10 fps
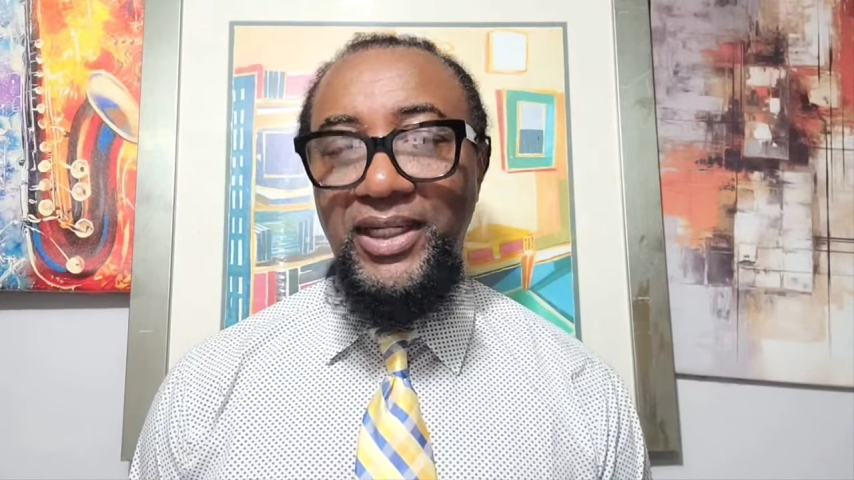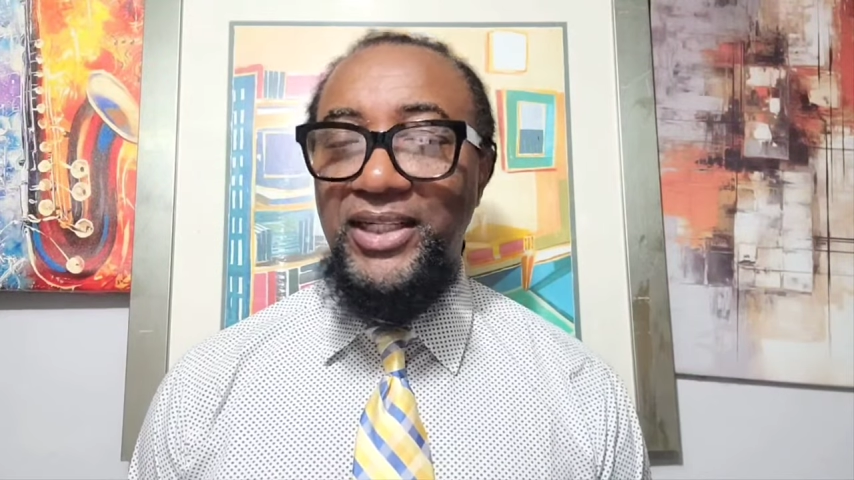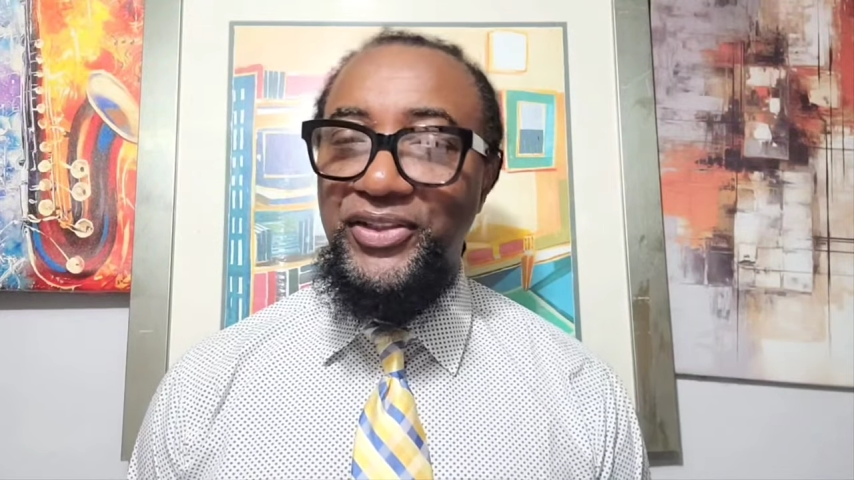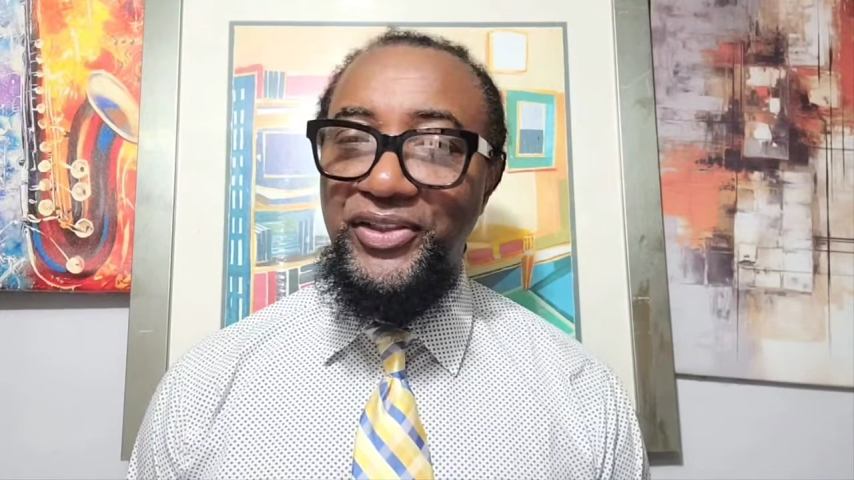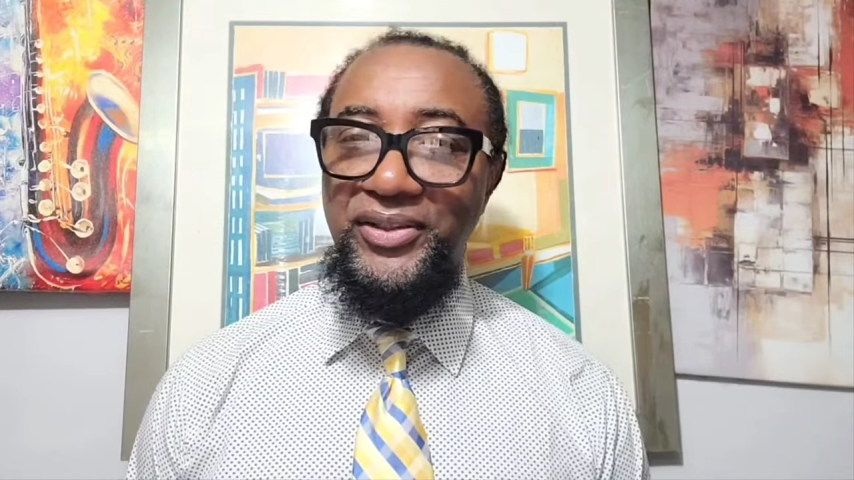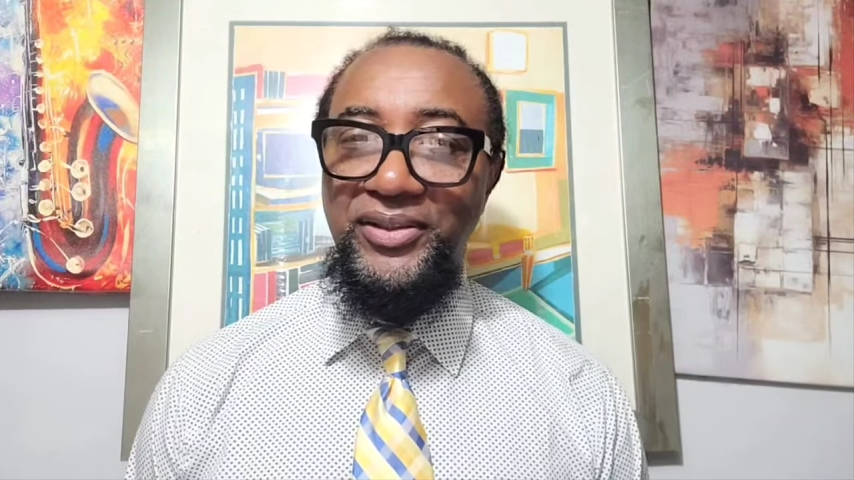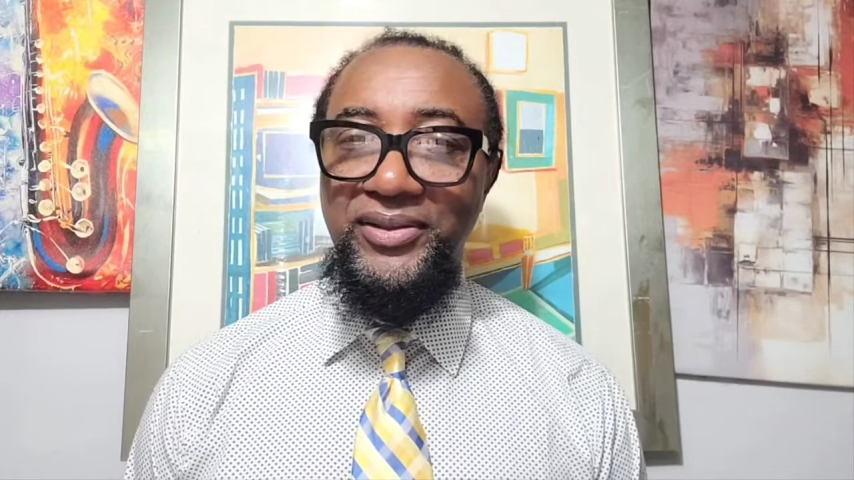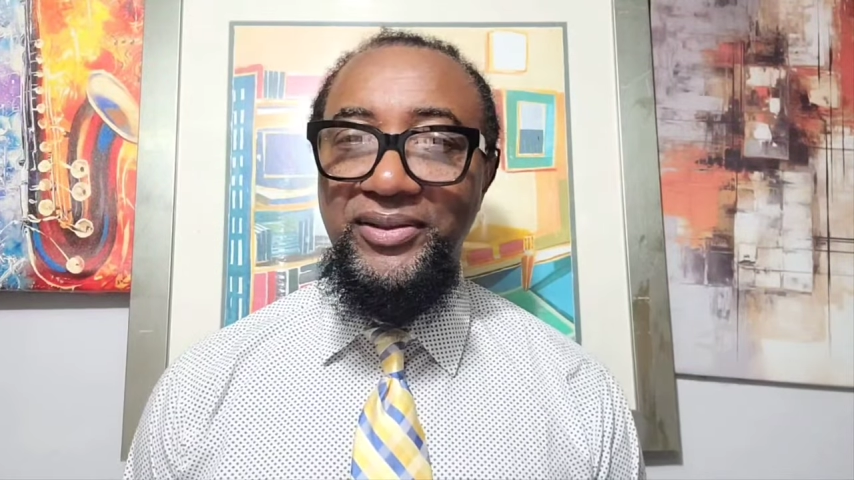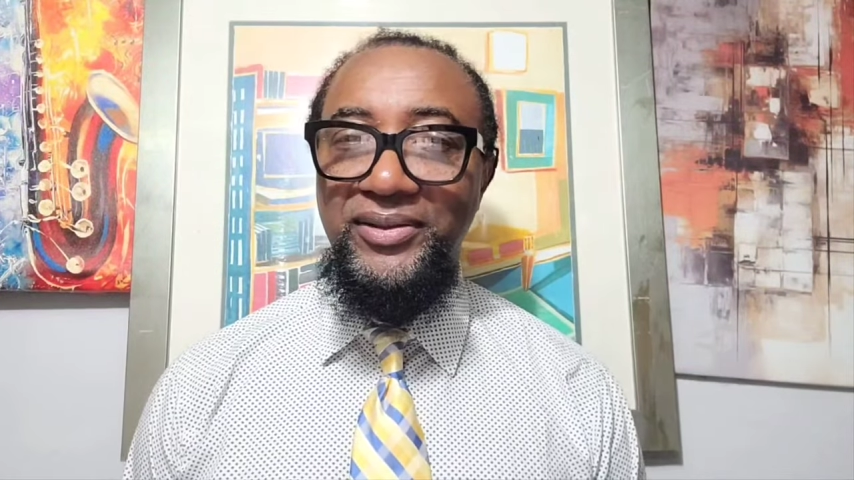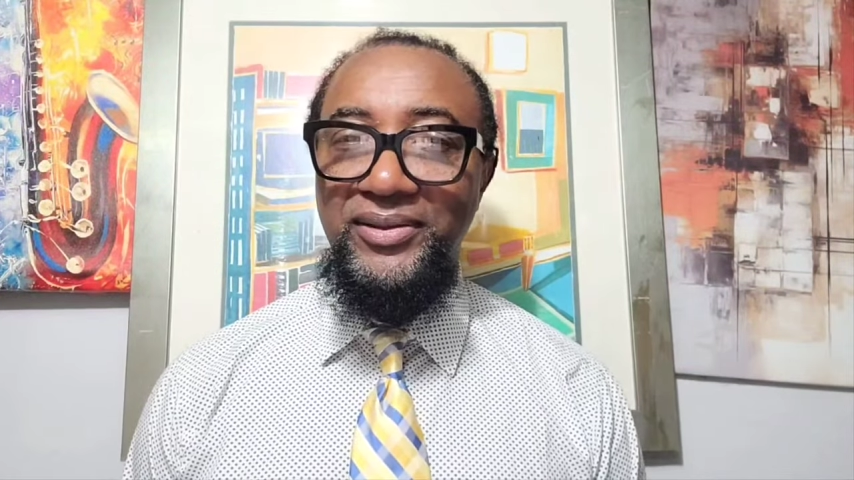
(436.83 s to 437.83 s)
Andrew,
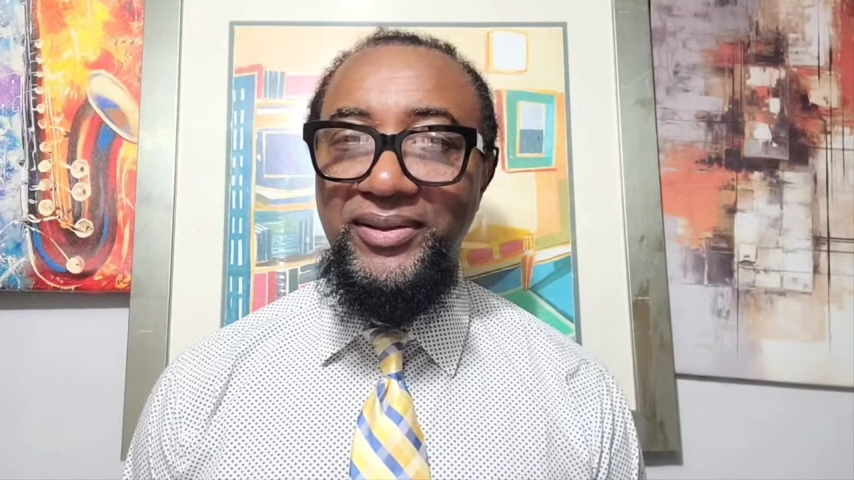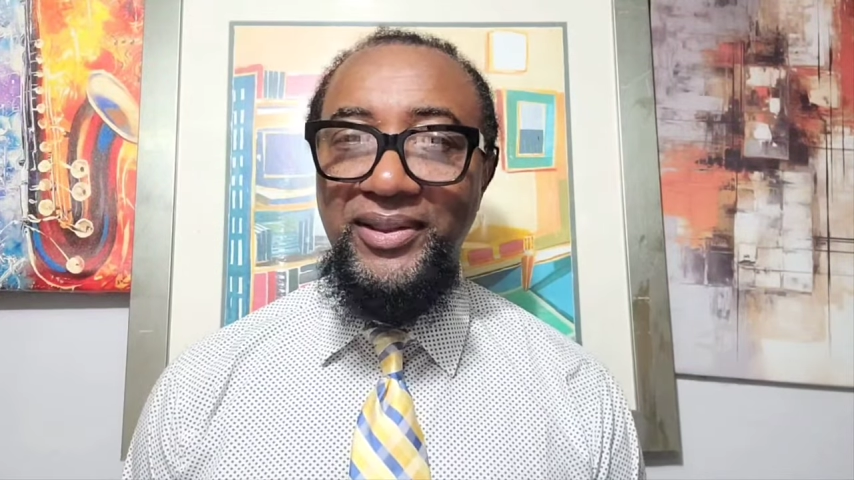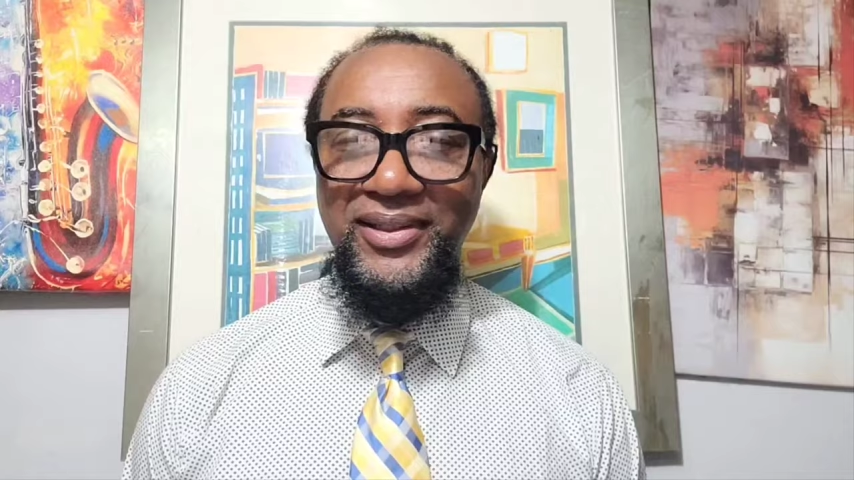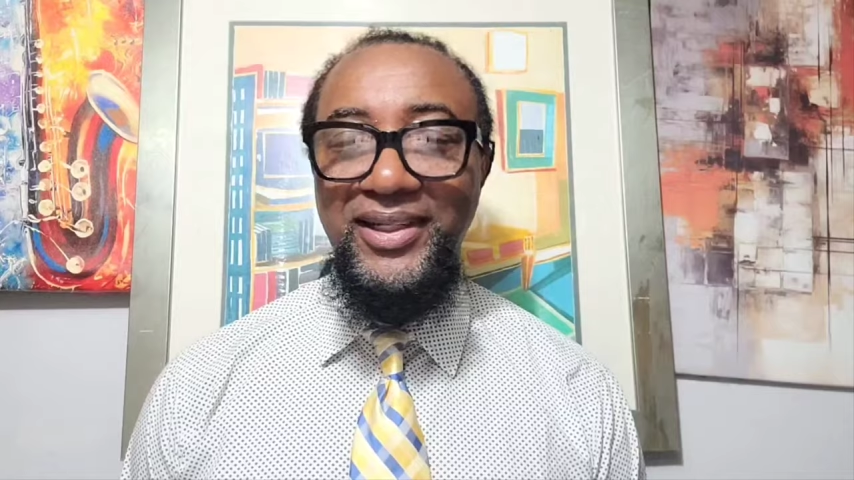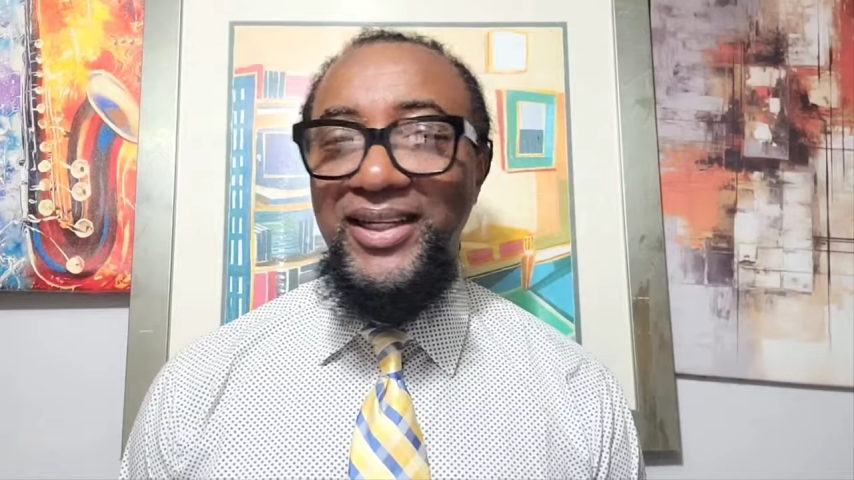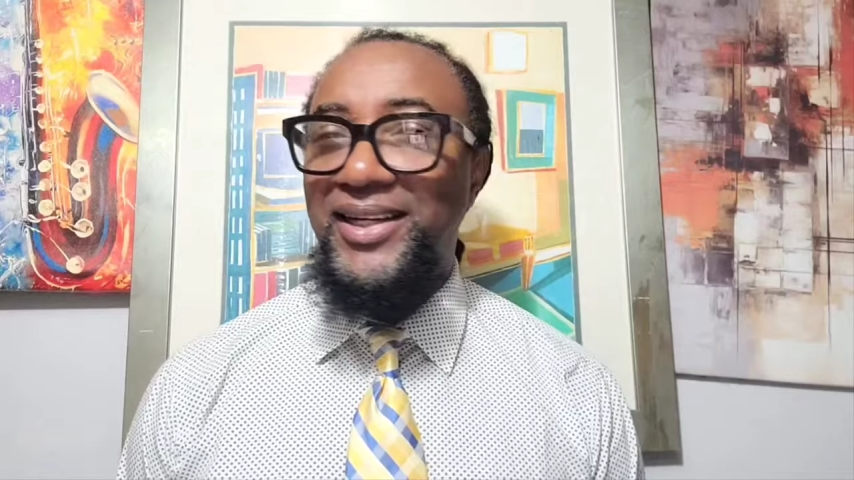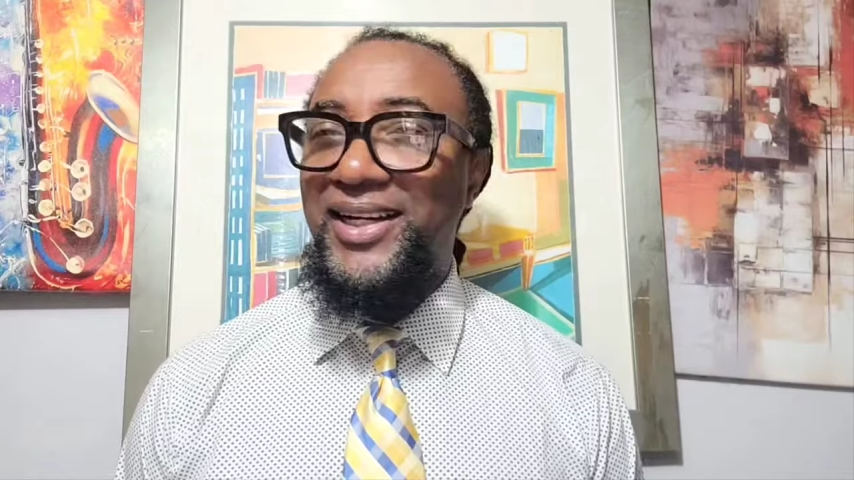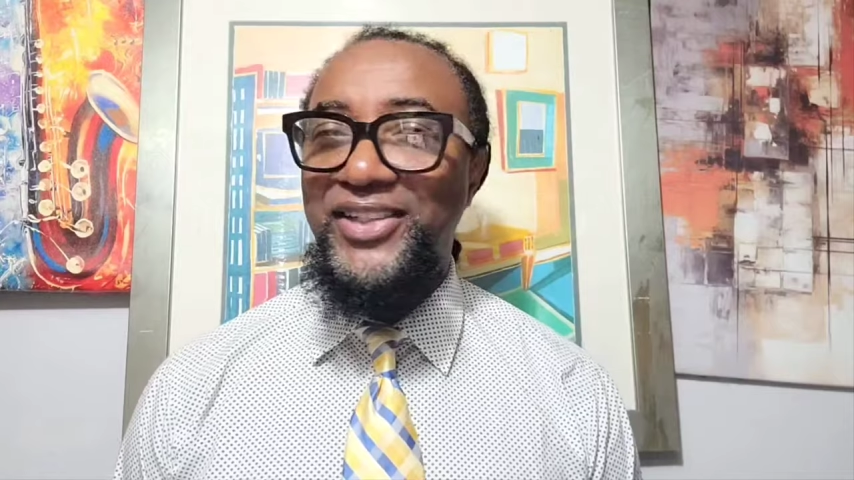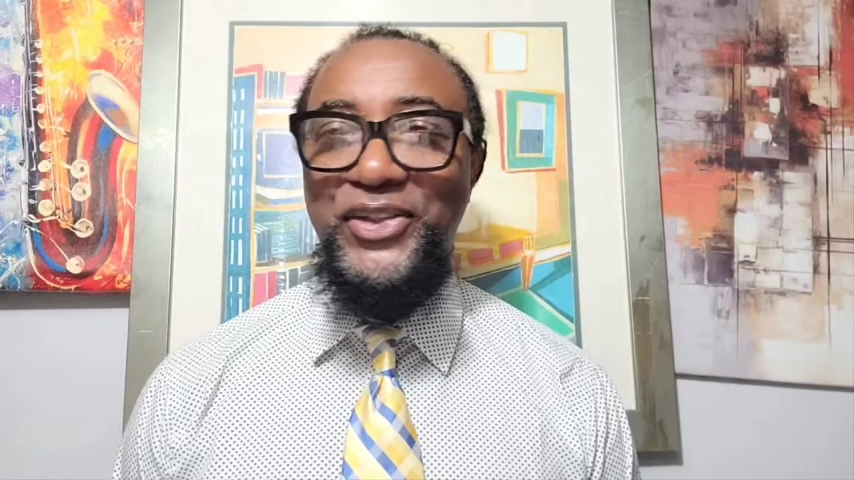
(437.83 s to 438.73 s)
I